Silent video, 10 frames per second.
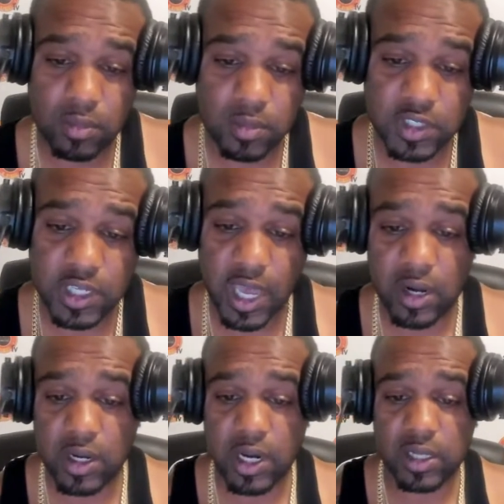
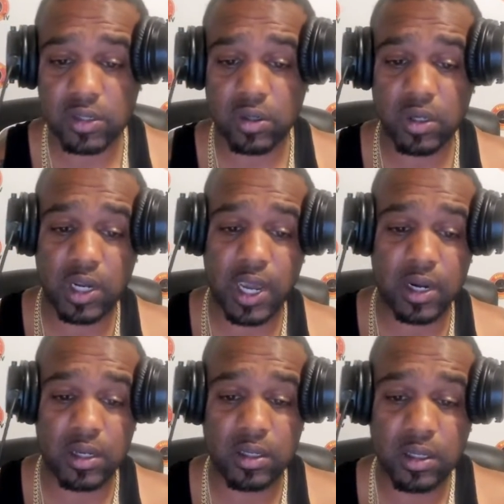Saturday is going to
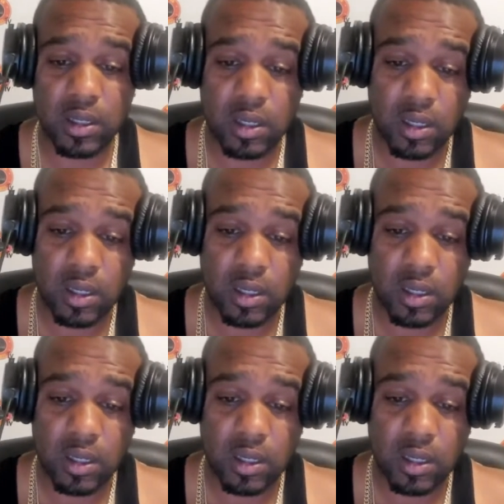kind of,